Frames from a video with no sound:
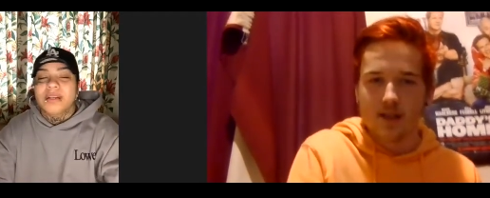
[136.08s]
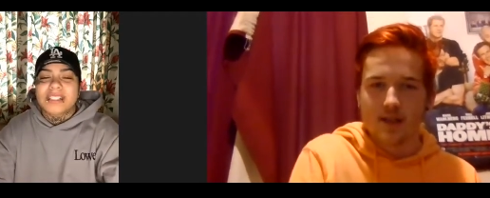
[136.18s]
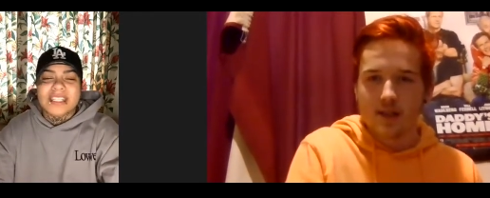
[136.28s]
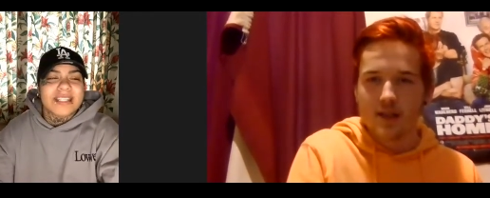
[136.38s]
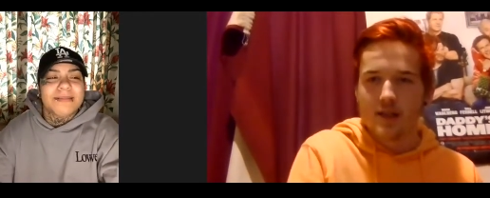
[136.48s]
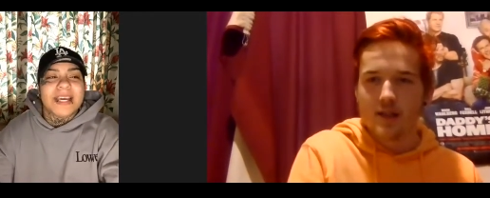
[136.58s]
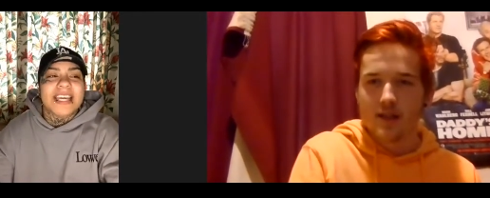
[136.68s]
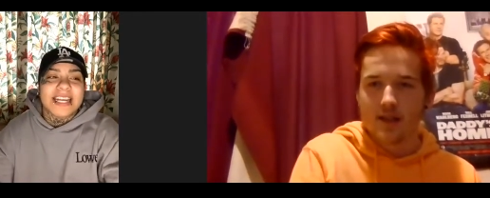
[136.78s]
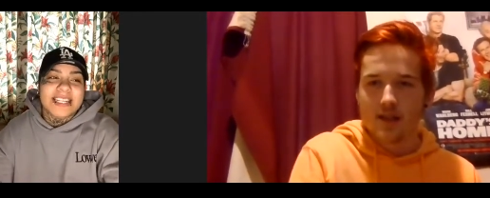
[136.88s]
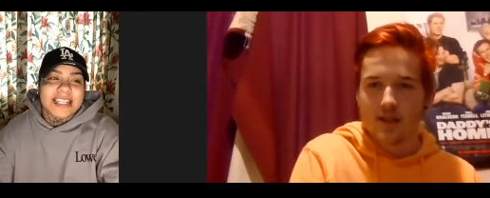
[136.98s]
Speaker 1: just to make it
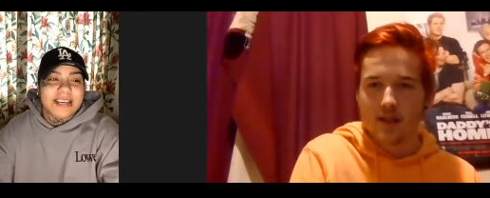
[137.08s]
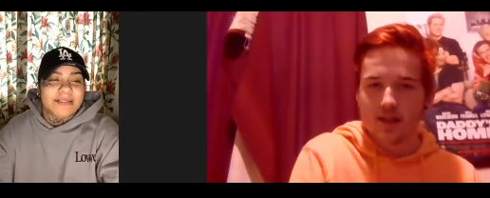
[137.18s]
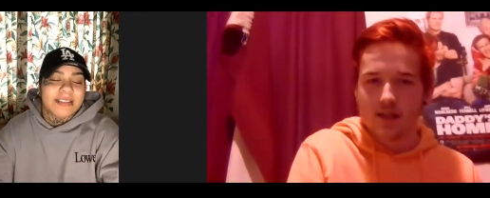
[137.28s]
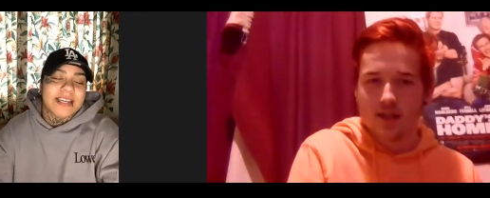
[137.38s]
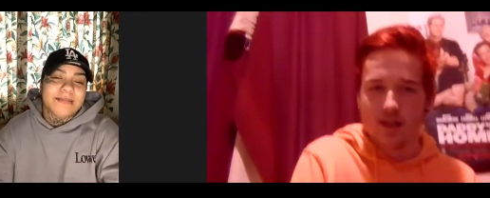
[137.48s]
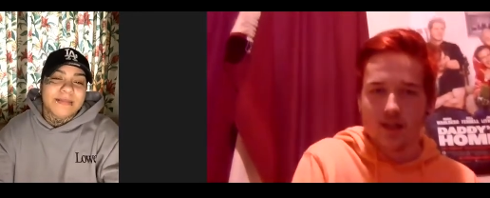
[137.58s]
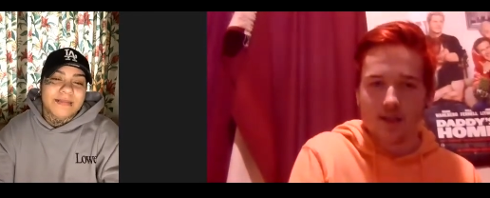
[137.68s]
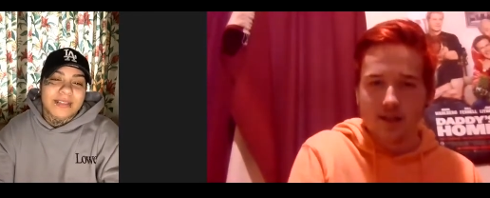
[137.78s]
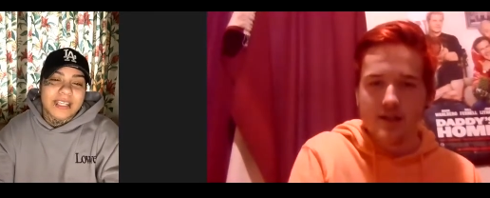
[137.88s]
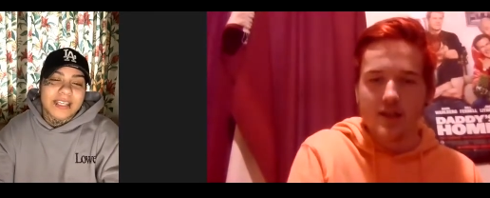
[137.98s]
easier for them.
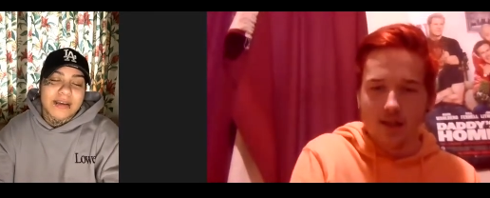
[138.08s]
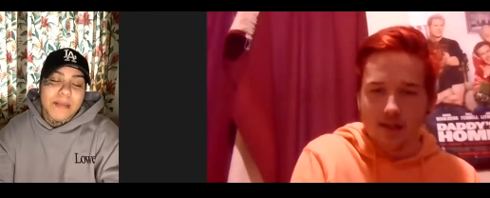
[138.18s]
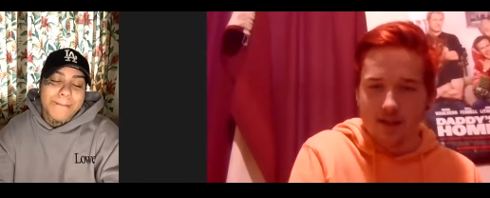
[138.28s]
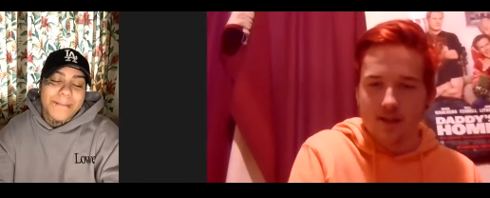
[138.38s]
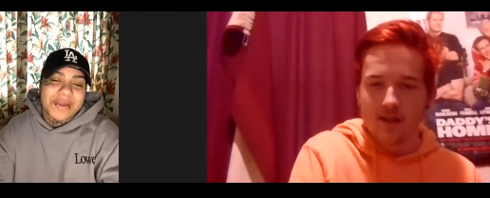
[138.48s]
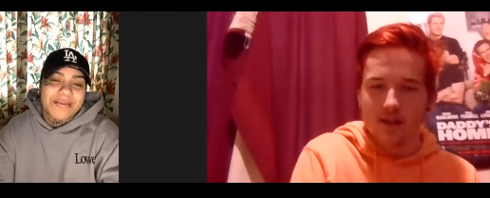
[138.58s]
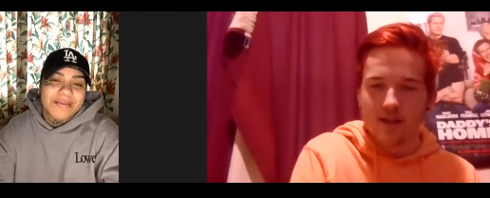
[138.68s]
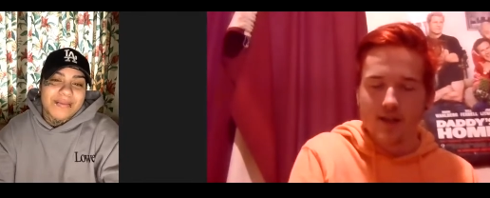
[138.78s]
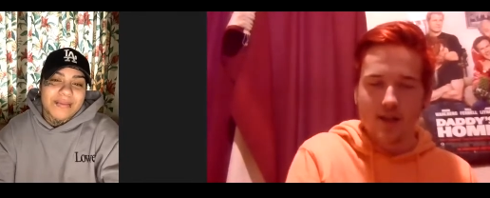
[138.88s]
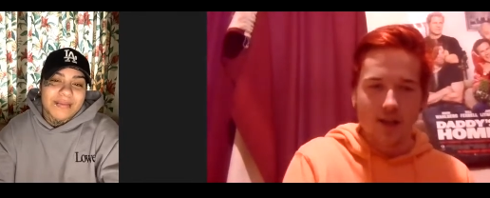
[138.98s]
Yeah. Yeah. yeah.
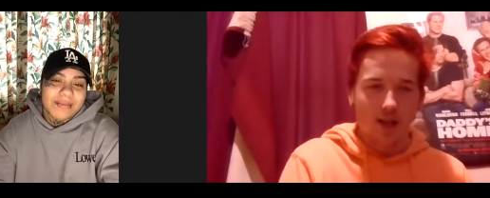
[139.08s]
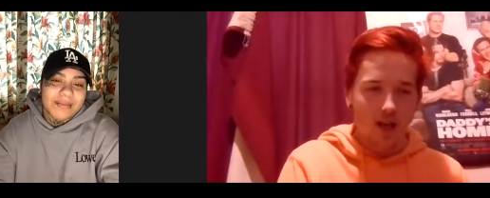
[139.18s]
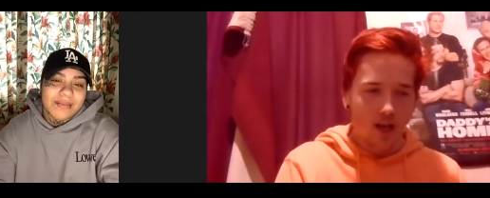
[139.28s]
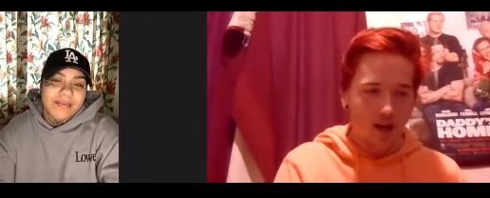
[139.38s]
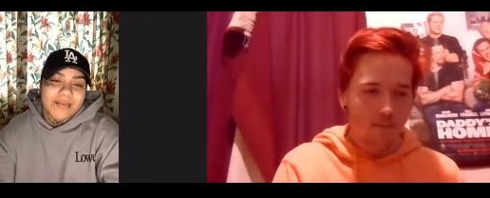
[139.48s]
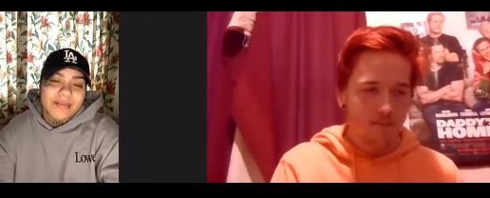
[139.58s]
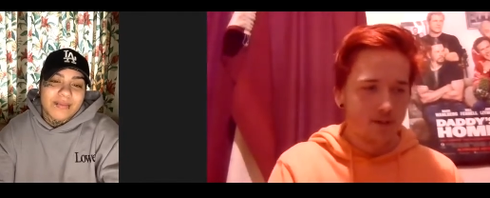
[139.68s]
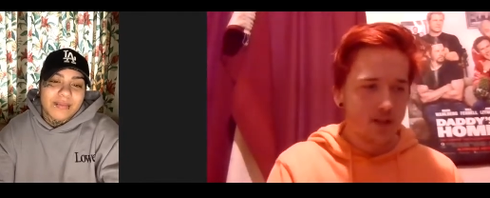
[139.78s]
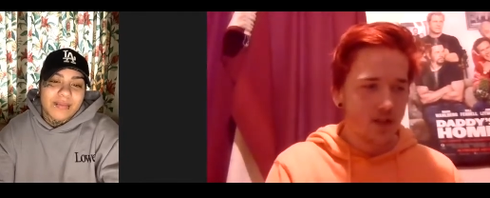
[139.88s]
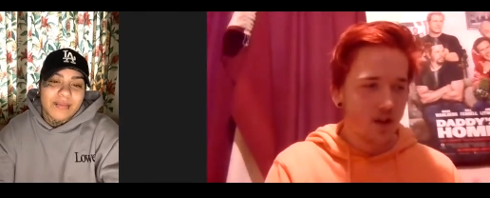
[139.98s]
Um,
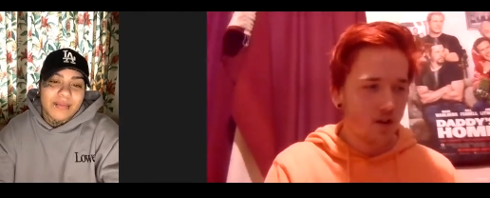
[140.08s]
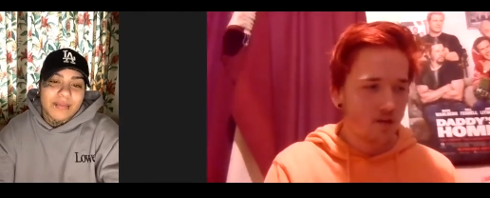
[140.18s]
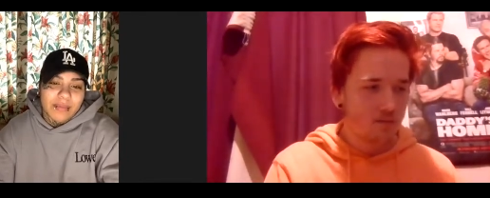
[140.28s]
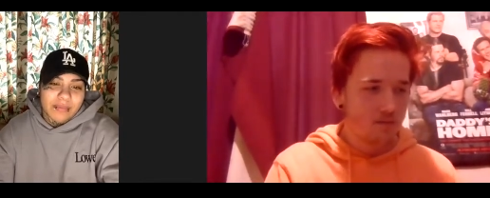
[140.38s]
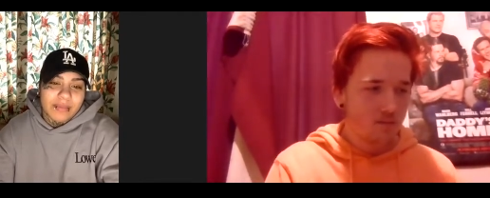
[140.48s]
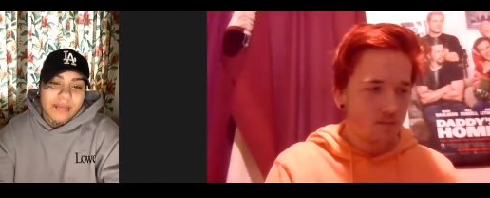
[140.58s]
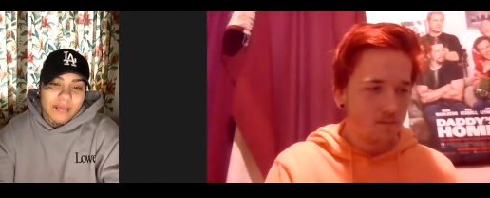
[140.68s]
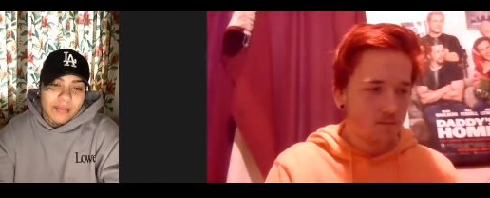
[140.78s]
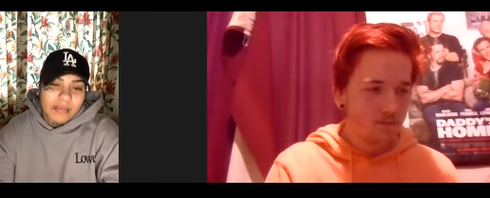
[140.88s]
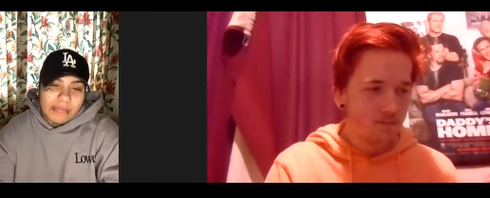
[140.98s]
Speaker 2: so
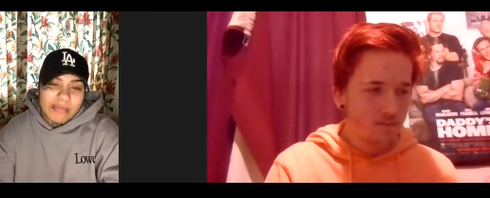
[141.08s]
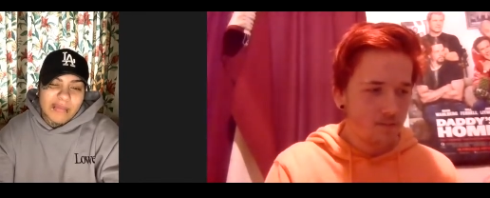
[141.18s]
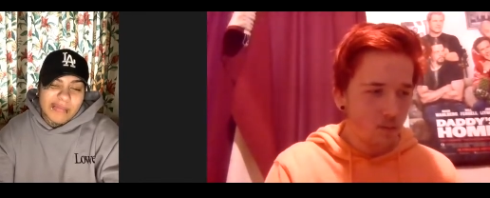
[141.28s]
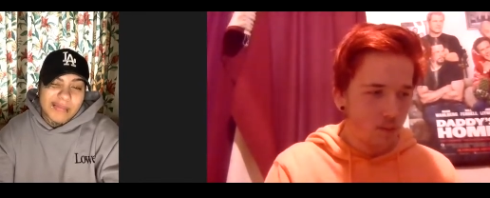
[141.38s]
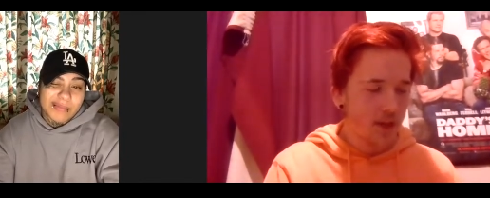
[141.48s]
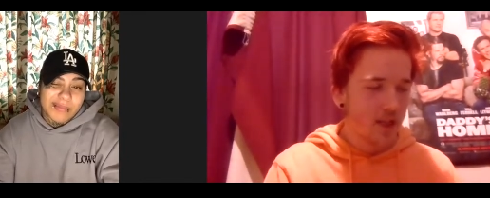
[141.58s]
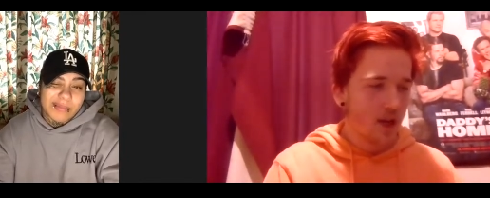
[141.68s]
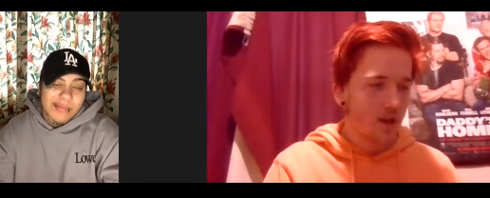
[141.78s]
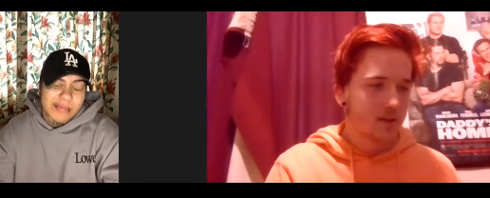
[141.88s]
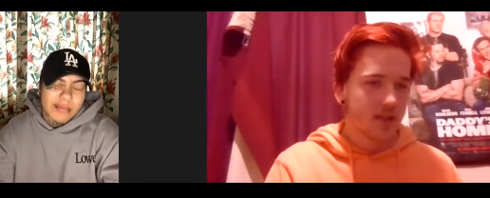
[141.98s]
when it
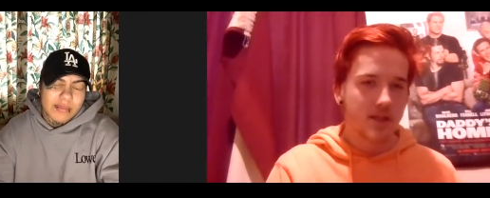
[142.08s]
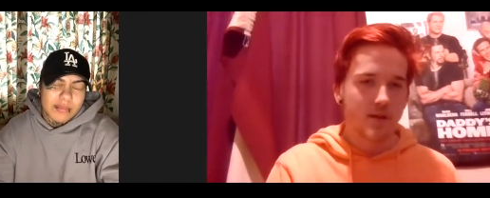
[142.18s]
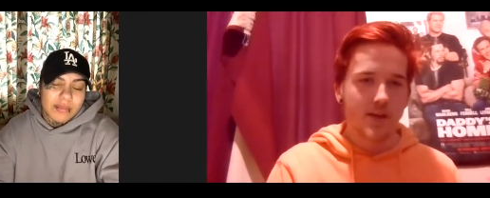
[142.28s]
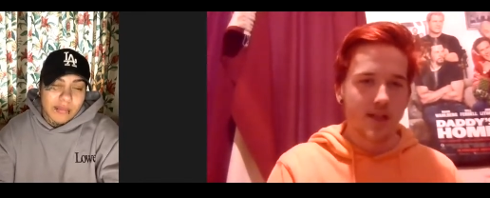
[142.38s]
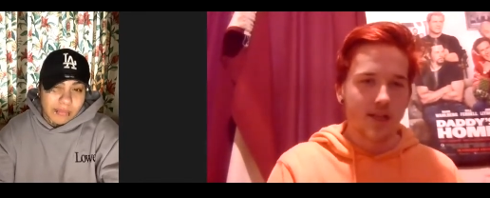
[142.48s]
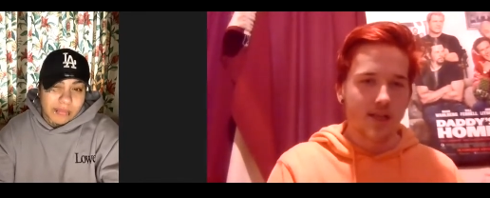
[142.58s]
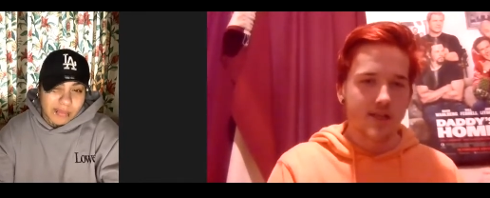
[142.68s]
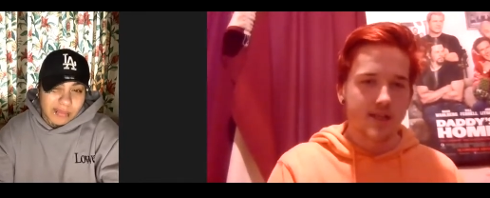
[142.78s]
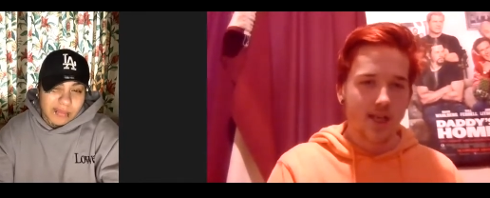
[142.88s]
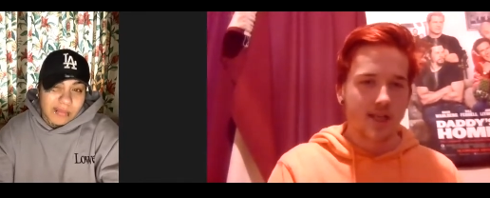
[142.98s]
comes to doing
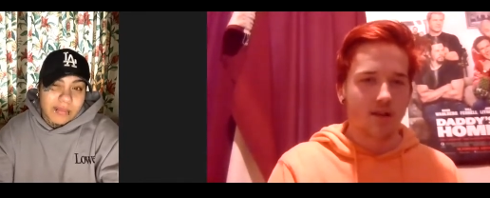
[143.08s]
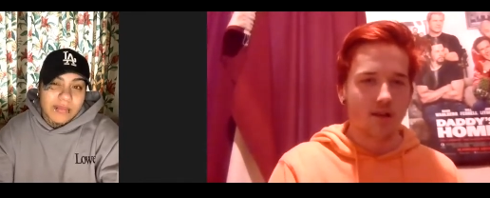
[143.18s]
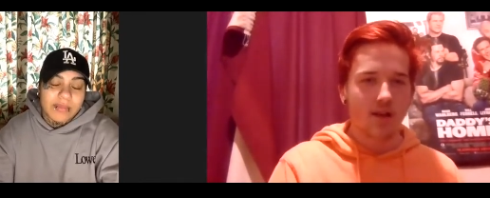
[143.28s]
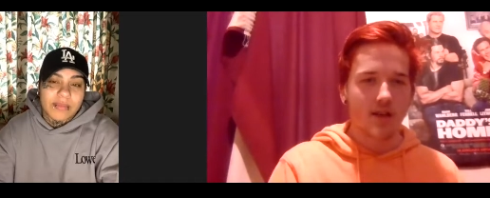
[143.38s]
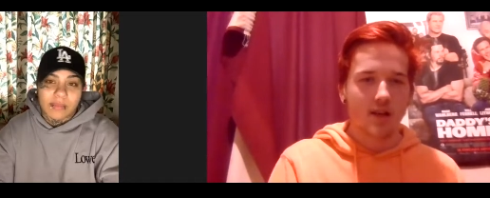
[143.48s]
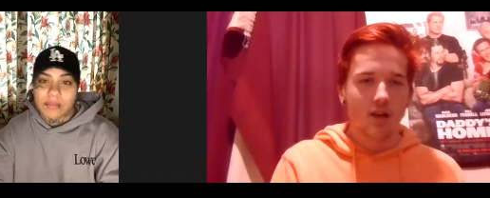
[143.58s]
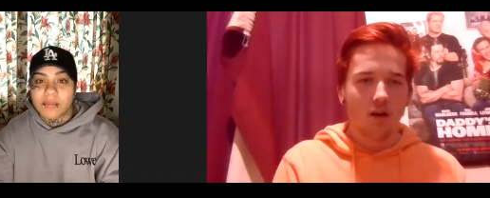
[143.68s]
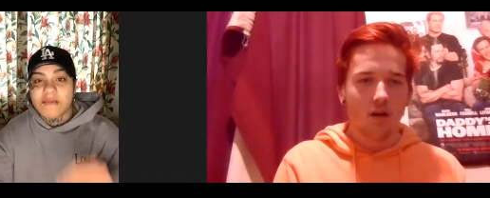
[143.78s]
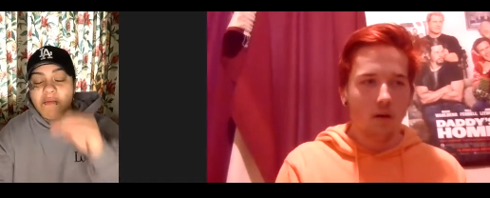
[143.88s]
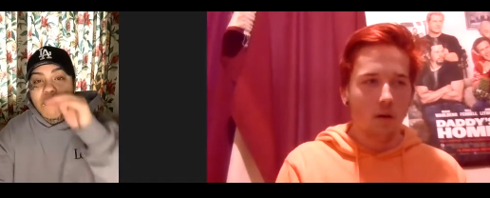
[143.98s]
TikTok,
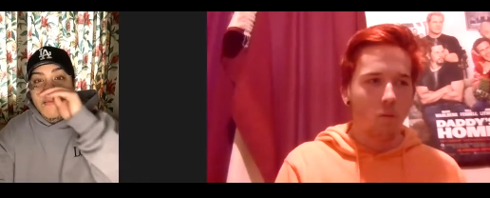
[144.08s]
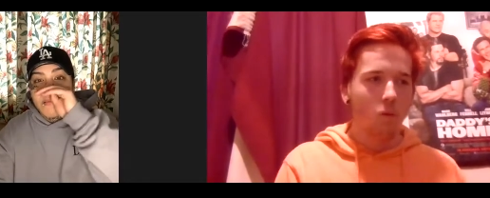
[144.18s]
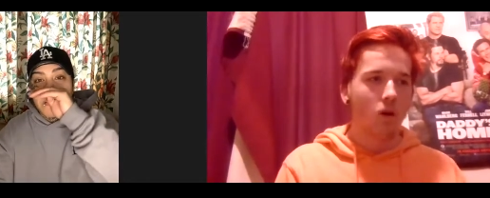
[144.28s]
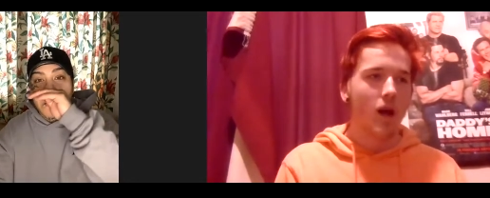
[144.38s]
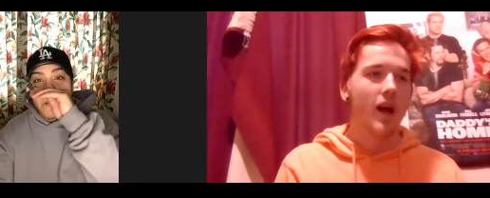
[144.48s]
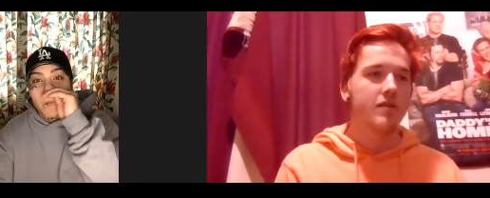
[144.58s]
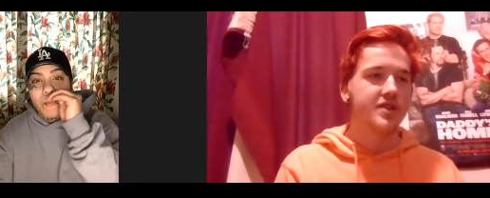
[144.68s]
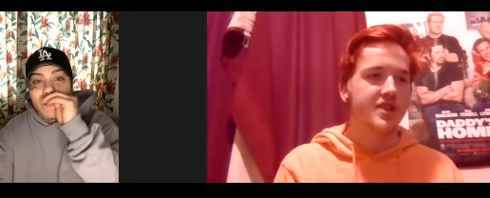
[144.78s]
how do